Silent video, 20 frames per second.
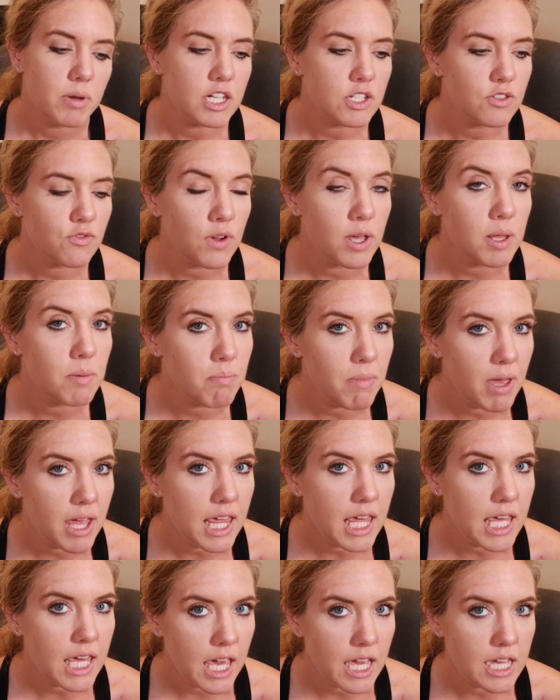Because in
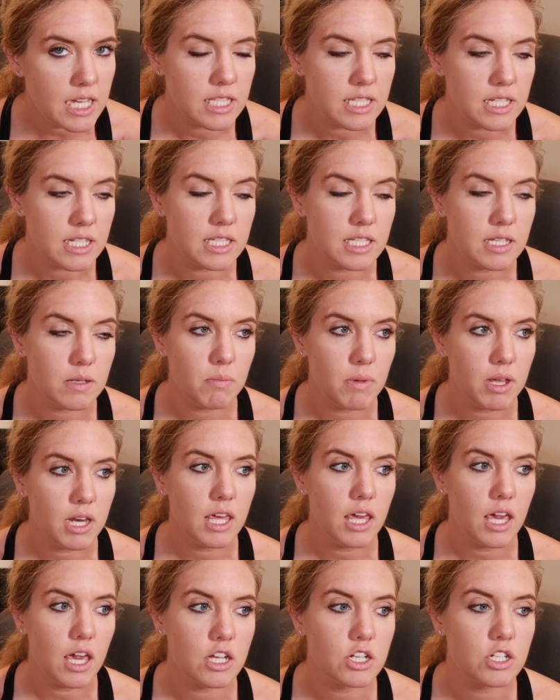many cases, in
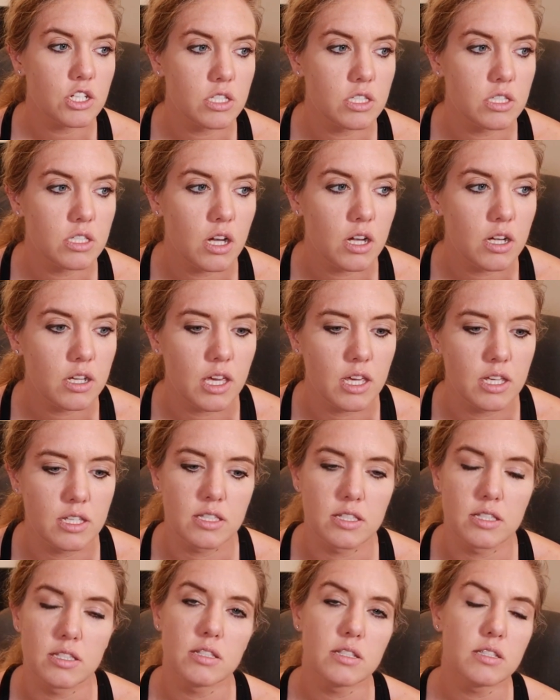many anxious dog
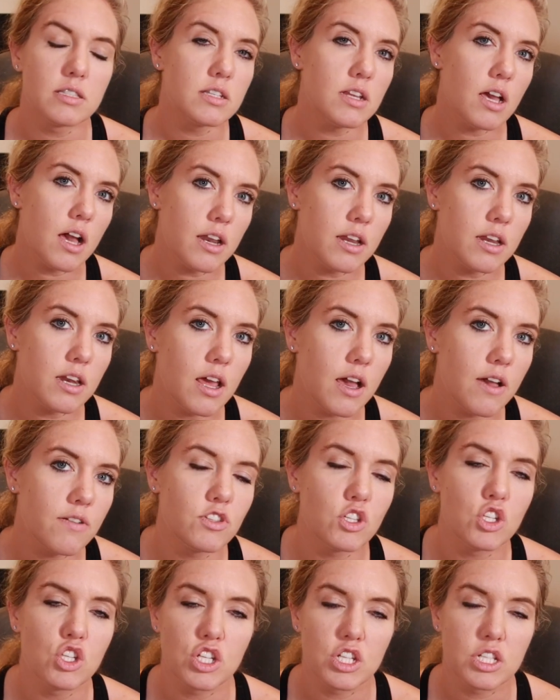cases, it's not
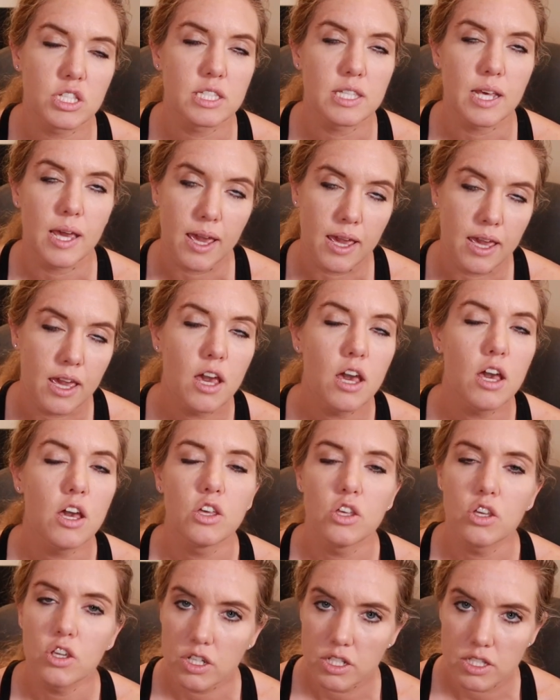enough to just say,
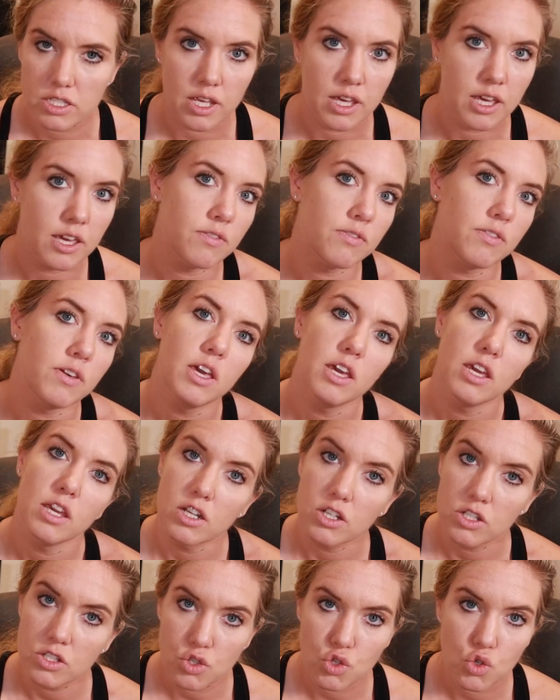you're safe,
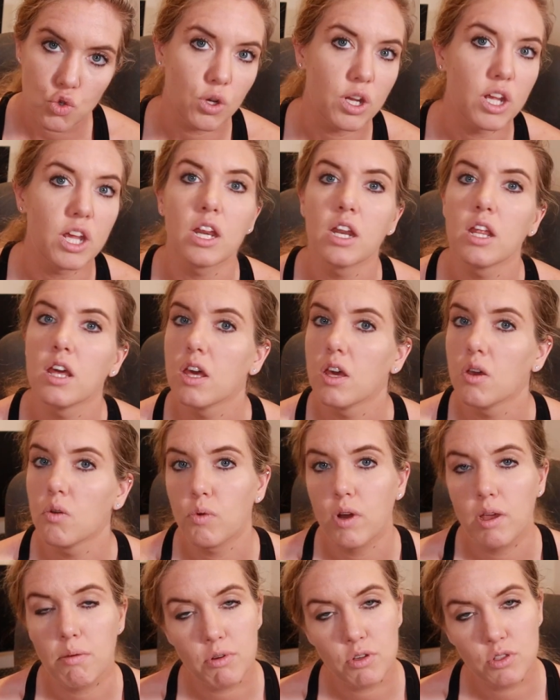here's a treat,
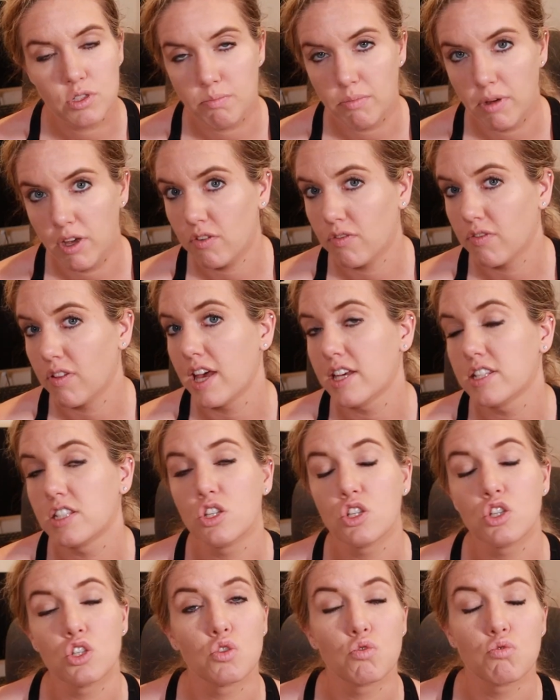rainbows and butterflies,
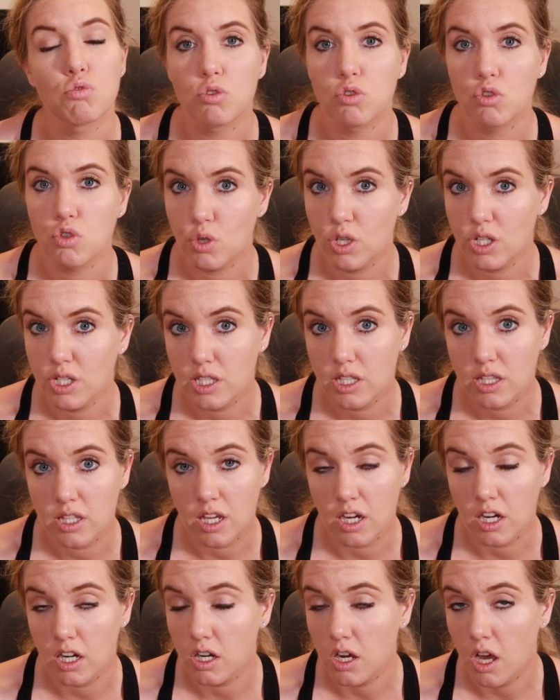and just throw the treats in
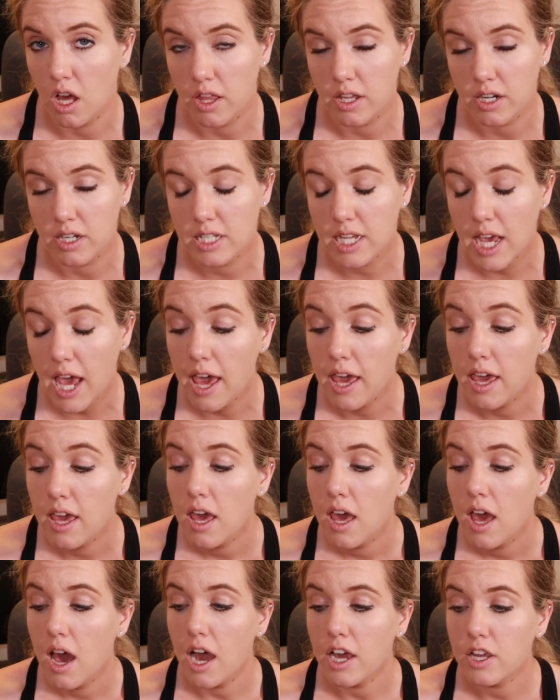the air and call it a day.
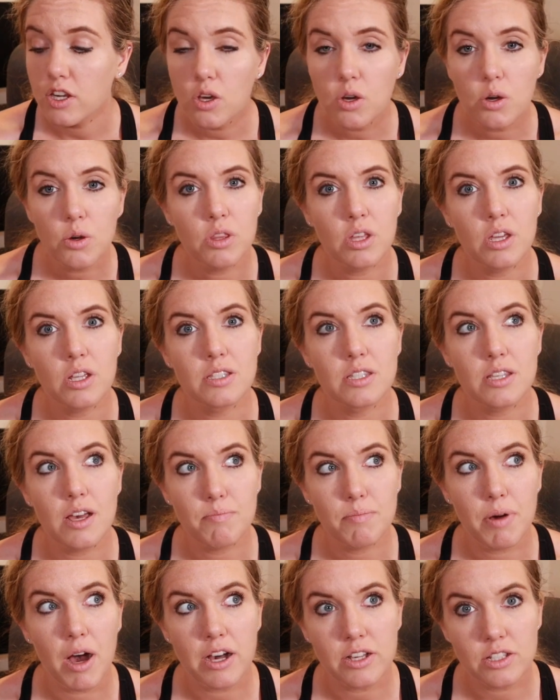I know that
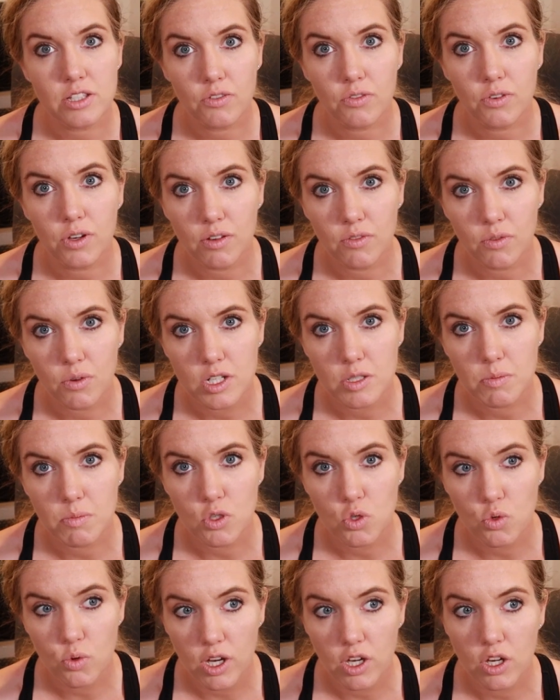some positive
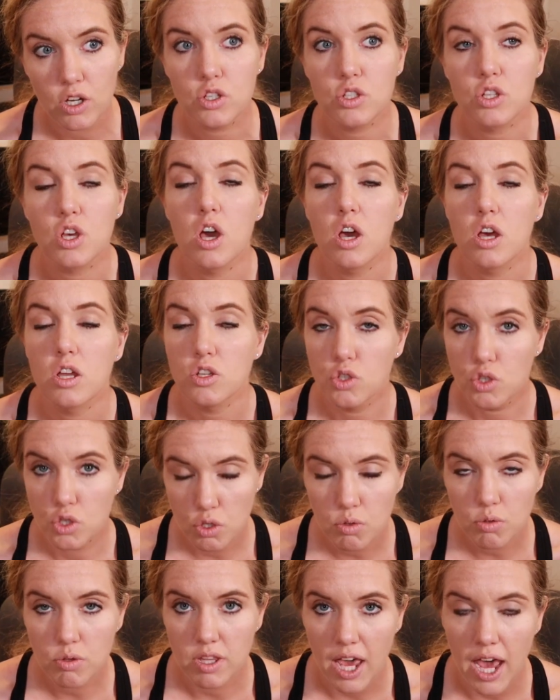reinforcement trainers
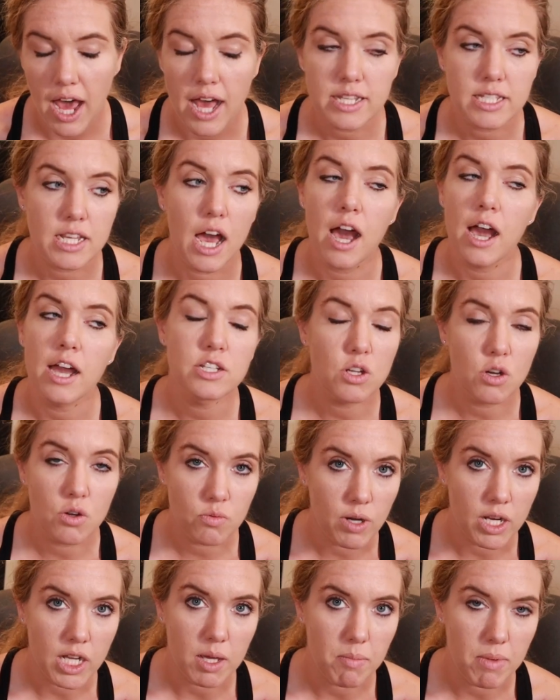do that. I
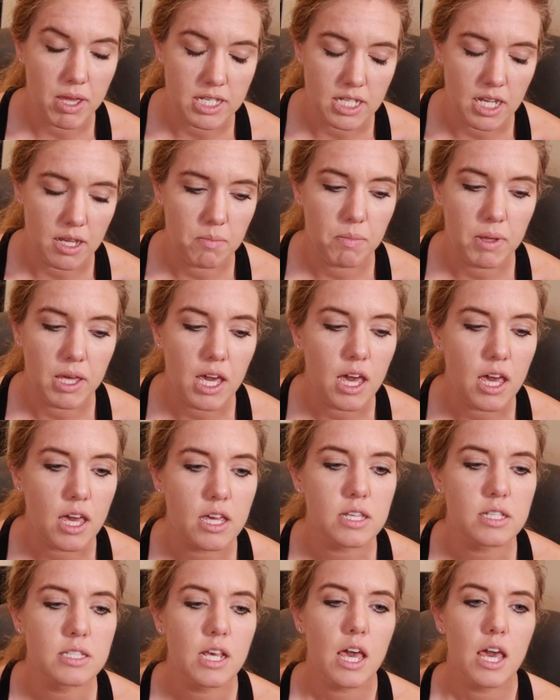don't recommend it,
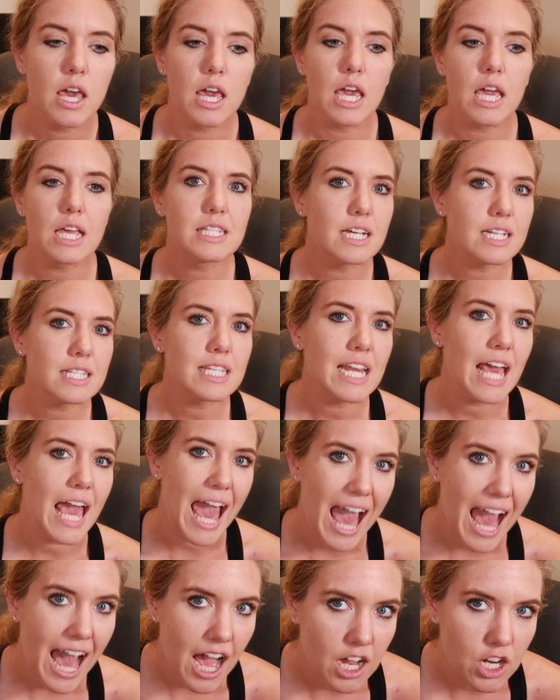because it doesn't
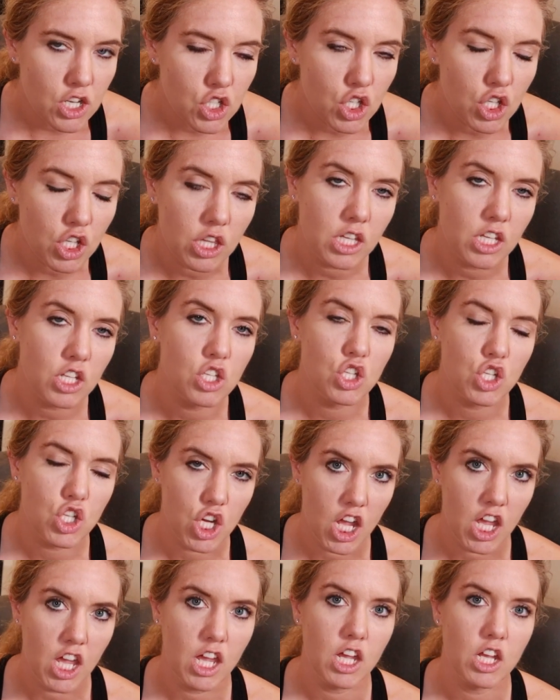actually
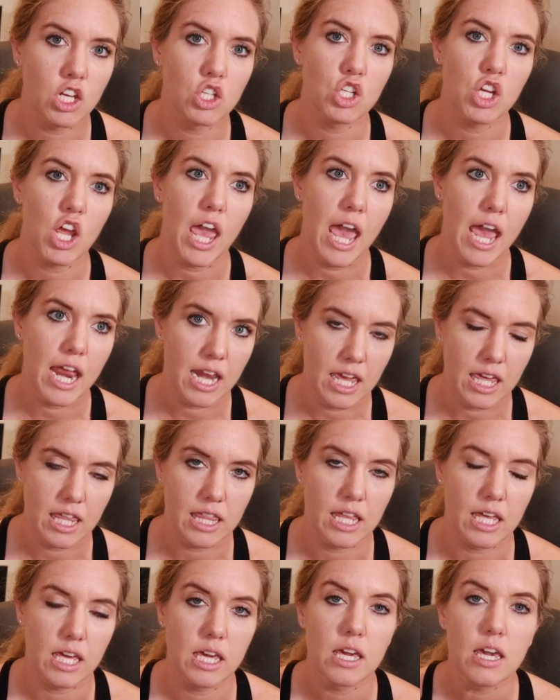change
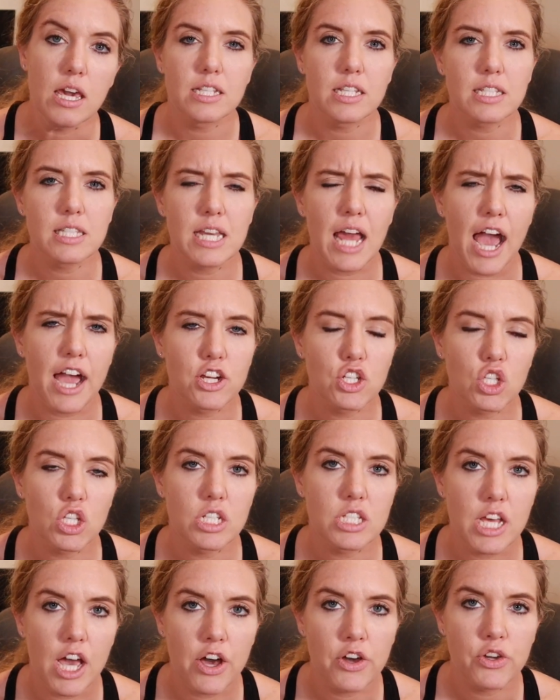anything. It doesn't
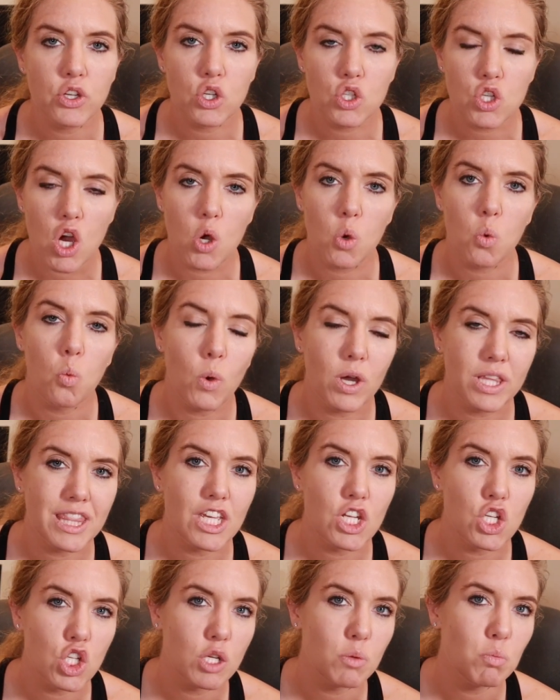actually tell your dog what
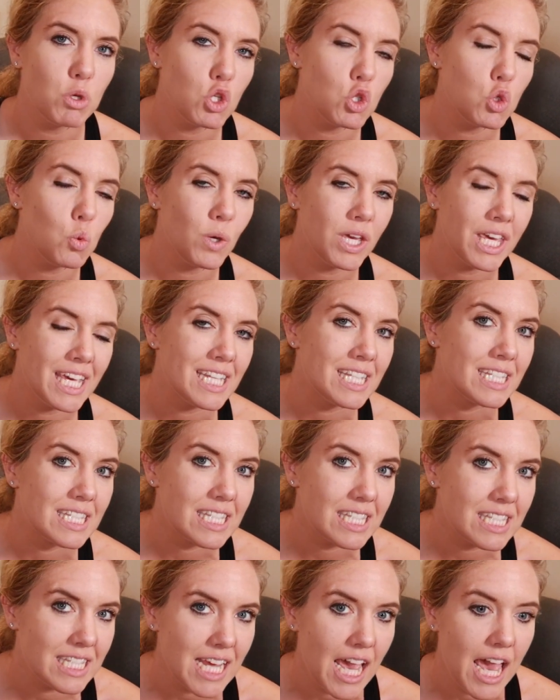they should be doing
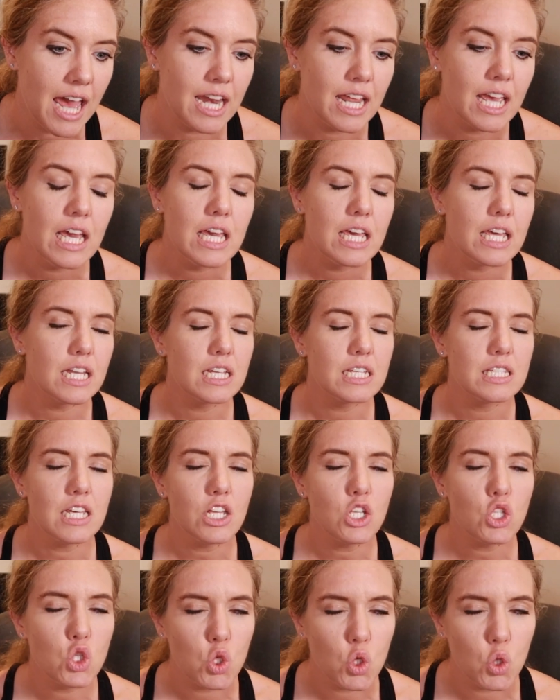instead. It is
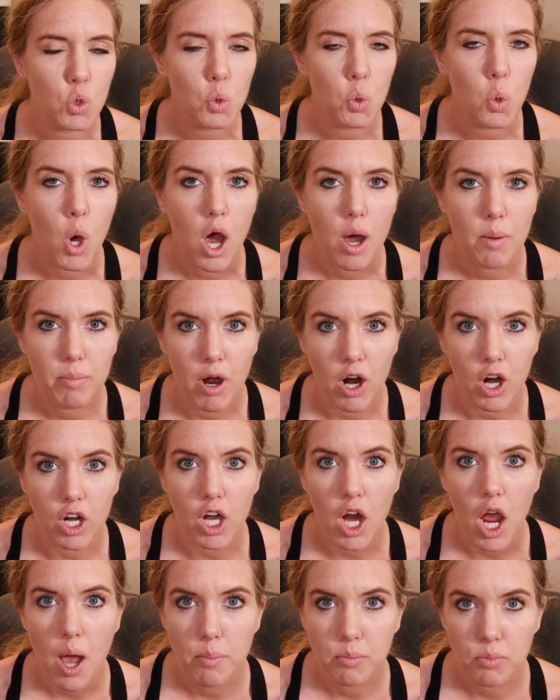a
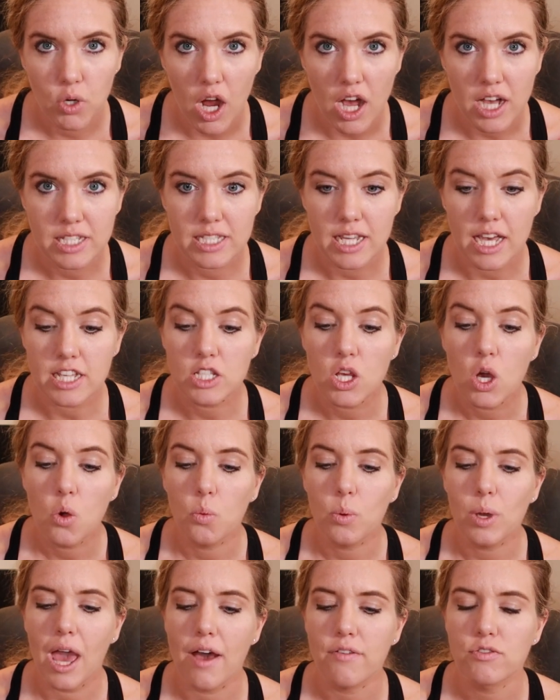two-part process.
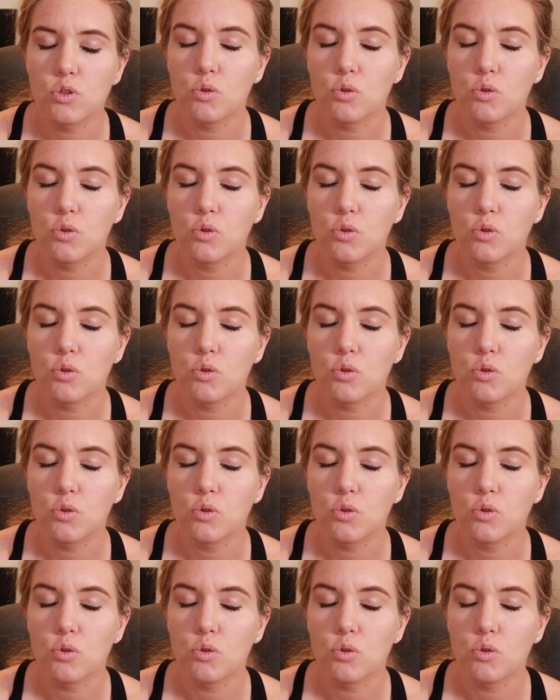We have